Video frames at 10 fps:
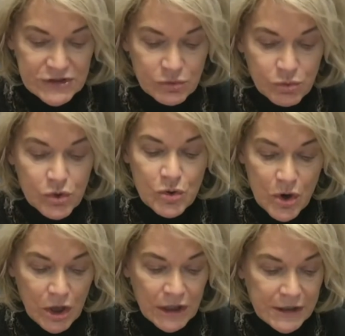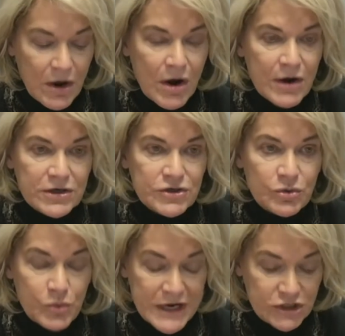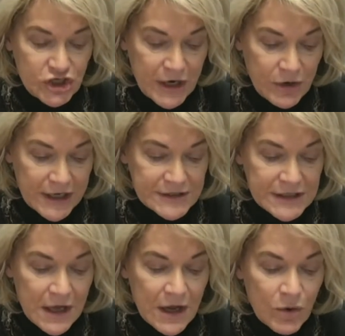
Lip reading: to rural and hard to reach areas.